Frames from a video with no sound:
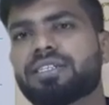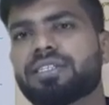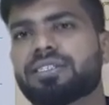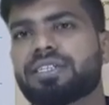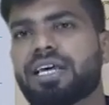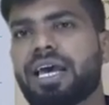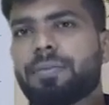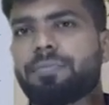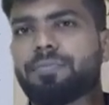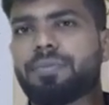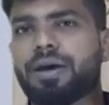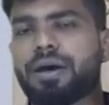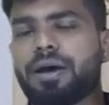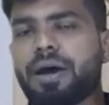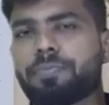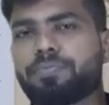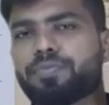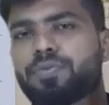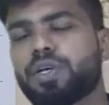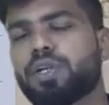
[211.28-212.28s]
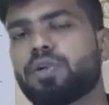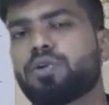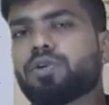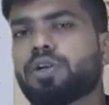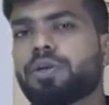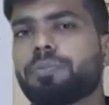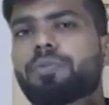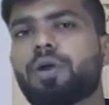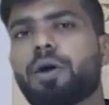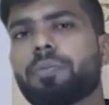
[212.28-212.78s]
I am
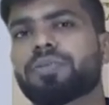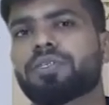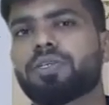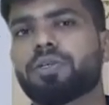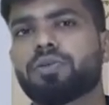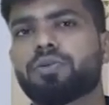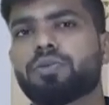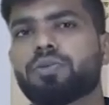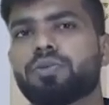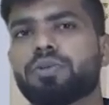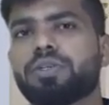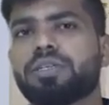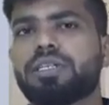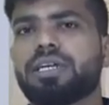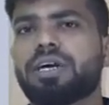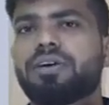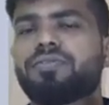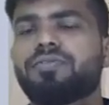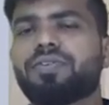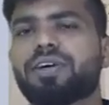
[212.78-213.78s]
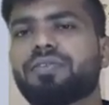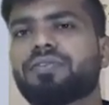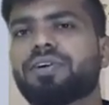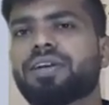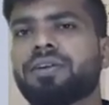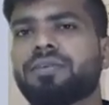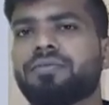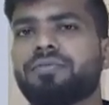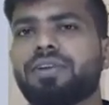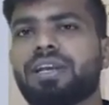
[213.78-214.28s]
absolutely promising you,
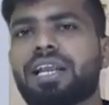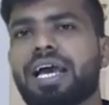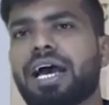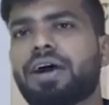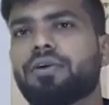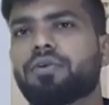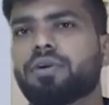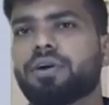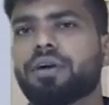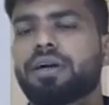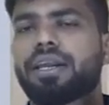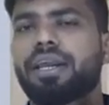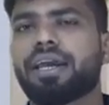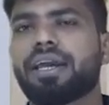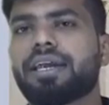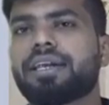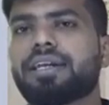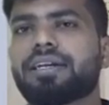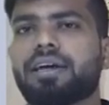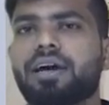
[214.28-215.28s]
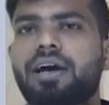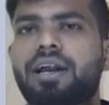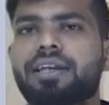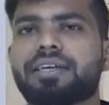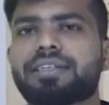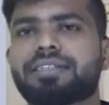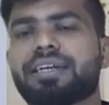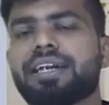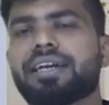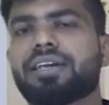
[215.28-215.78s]
everyone will have great
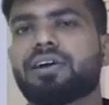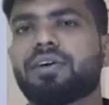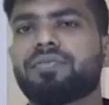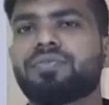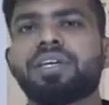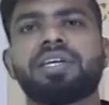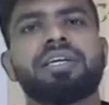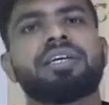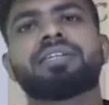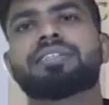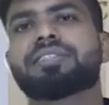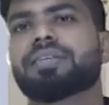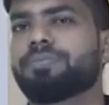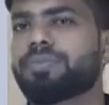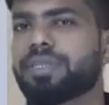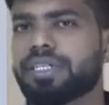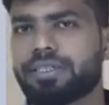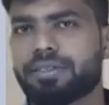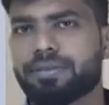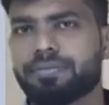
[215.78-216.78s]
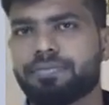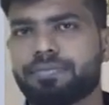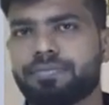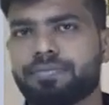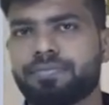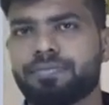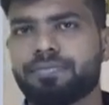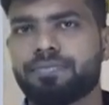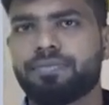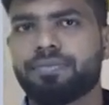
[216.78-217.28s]
understanding of the subject.
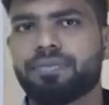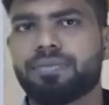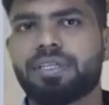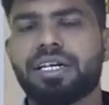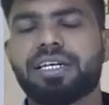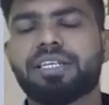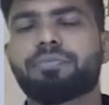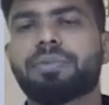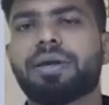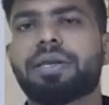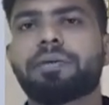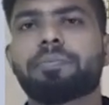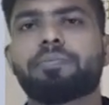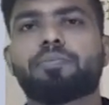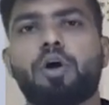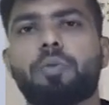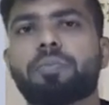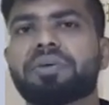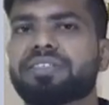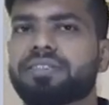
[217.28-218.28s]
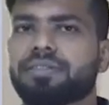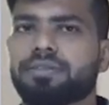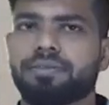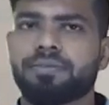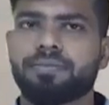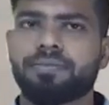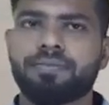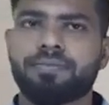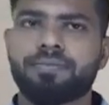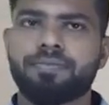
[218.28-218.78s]
That is my promise.
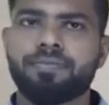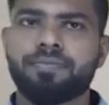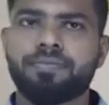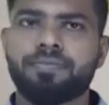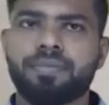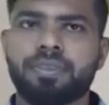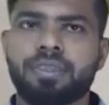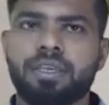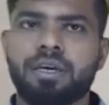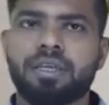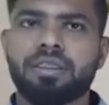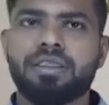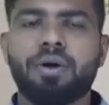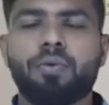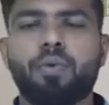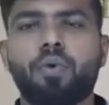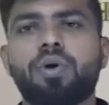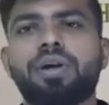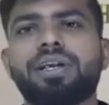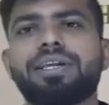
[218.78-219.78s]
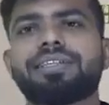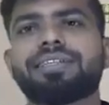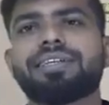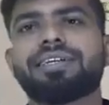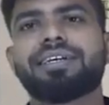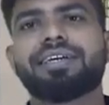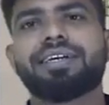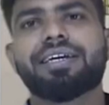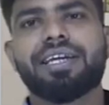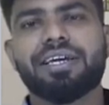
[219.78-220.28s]
The only
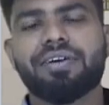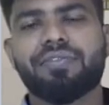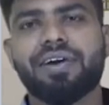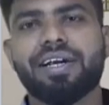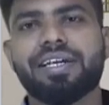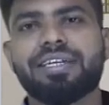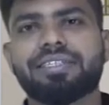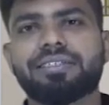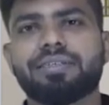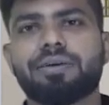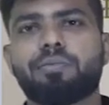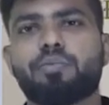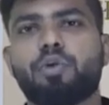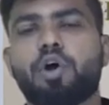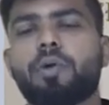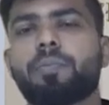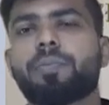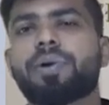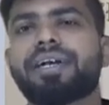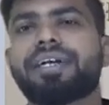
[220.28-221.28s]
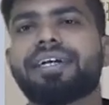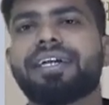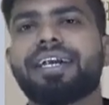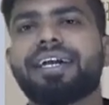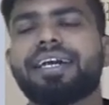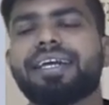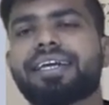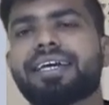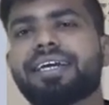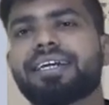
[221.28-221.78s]
thing required is proper
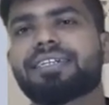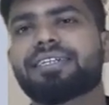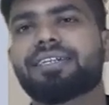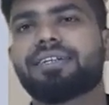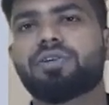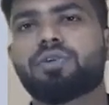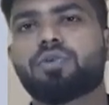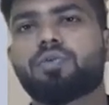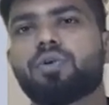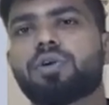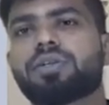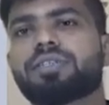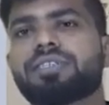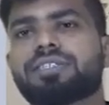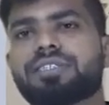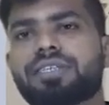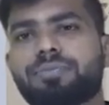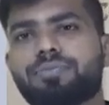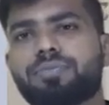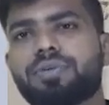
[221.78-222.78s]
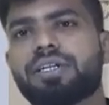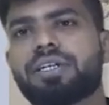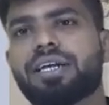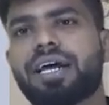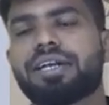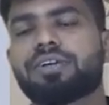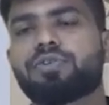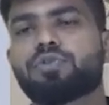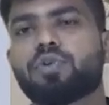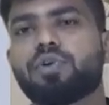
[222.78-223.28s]
dedication toward the subject
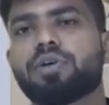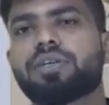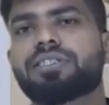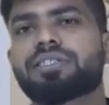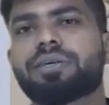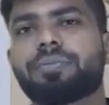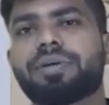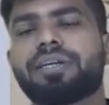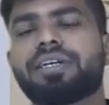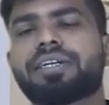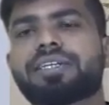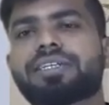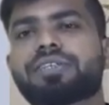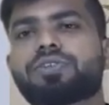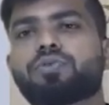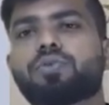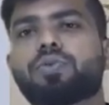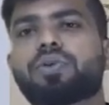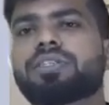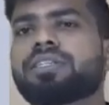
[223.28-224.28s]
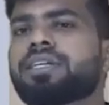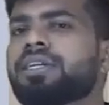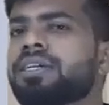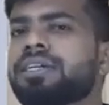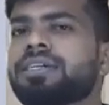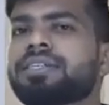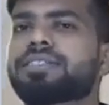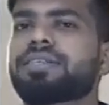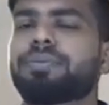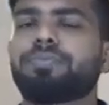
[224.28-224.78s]
and showing some interest toward the
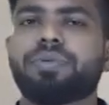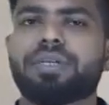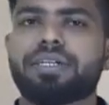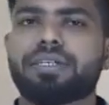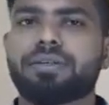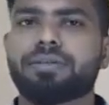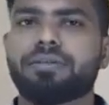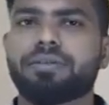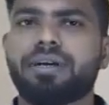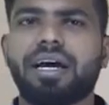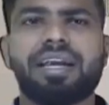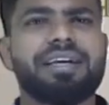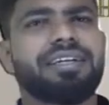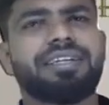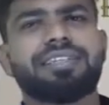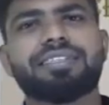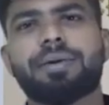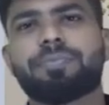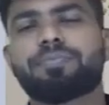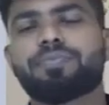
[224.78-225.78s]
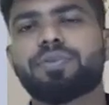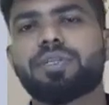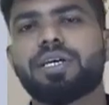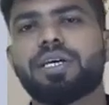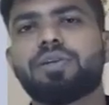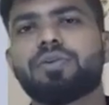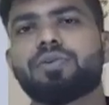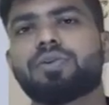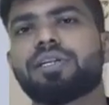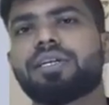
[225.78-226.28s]
subject. And it's
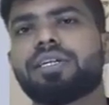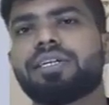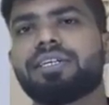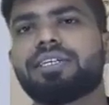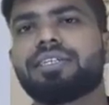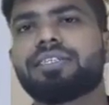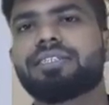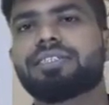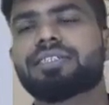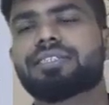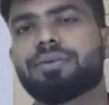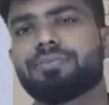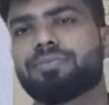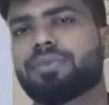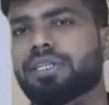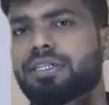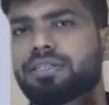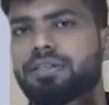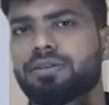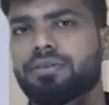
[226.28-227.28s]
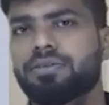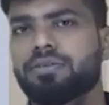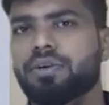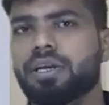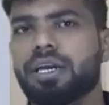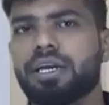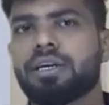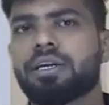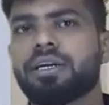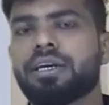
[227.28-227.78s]
absolutely easy subject.
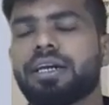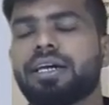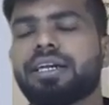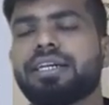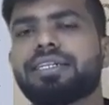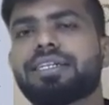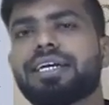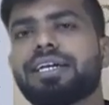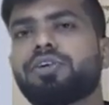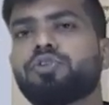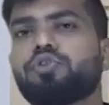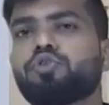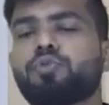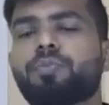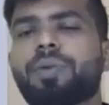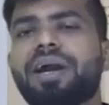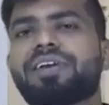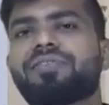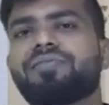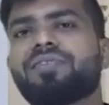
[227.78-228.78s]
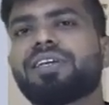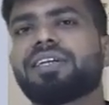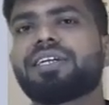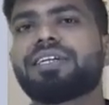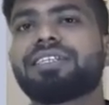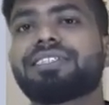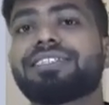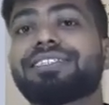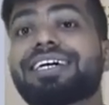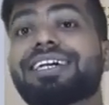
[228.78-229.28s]
Okay, initially you might feel it
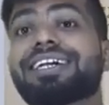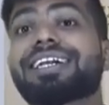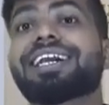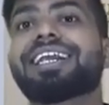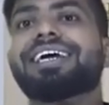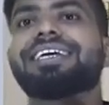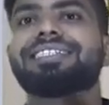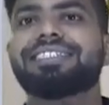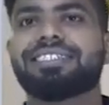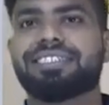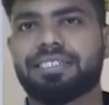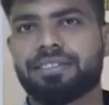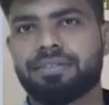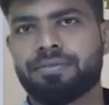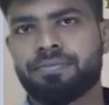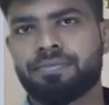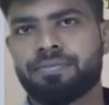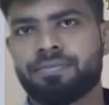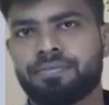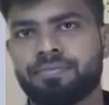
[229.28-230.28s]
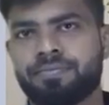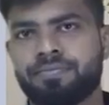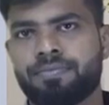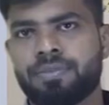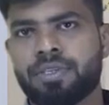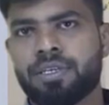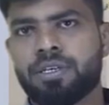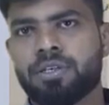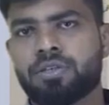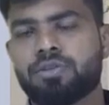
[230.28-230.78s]
is generalized.
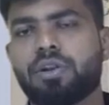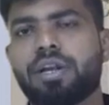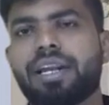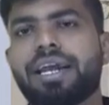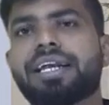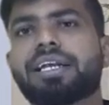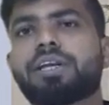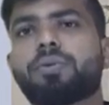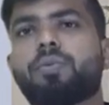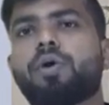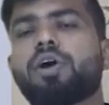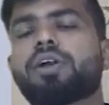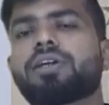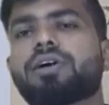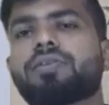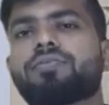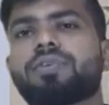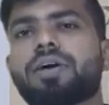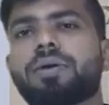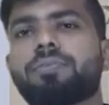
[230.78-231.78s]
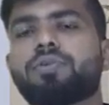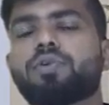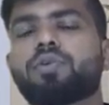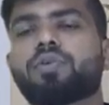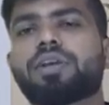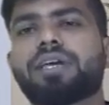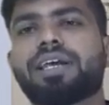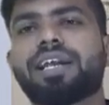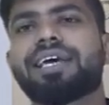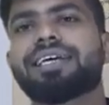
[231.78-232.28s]
So later point of time you
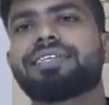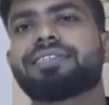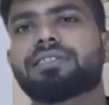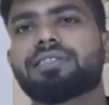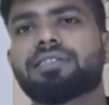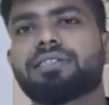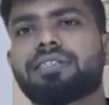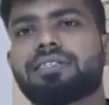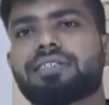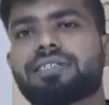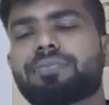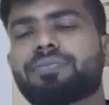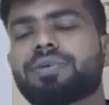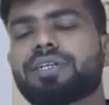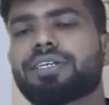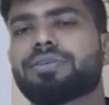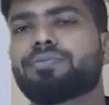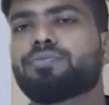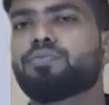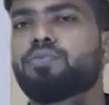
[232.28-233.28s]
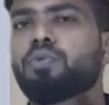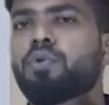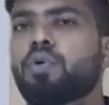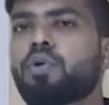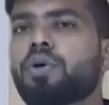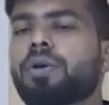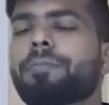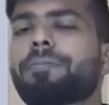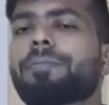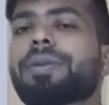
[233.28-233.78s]
realize this subject is
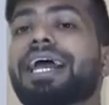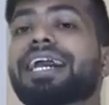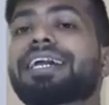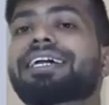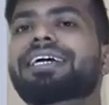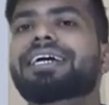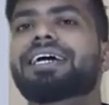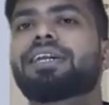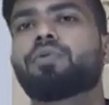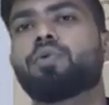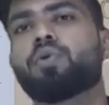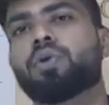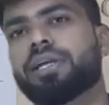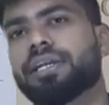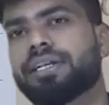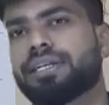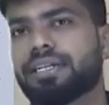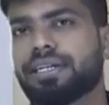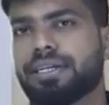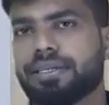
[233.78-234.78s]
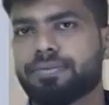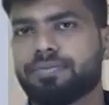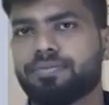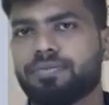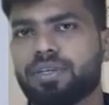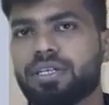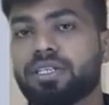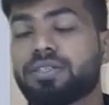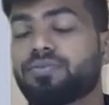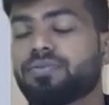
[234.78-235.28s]
more practical oriented.
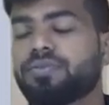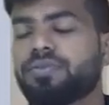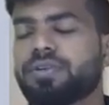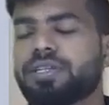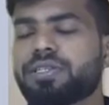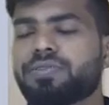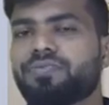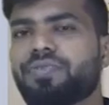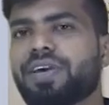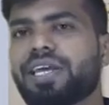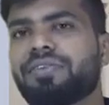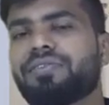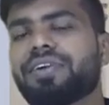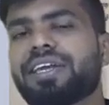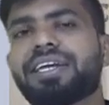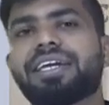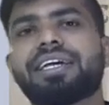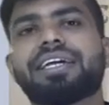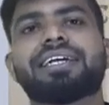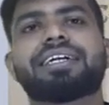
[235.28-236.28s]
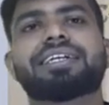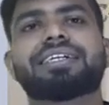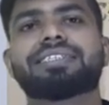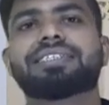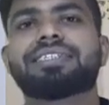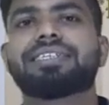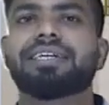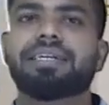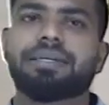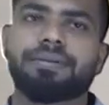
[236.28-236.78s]
It's very, very
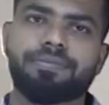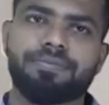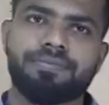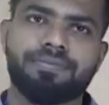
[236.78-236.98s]
interesting.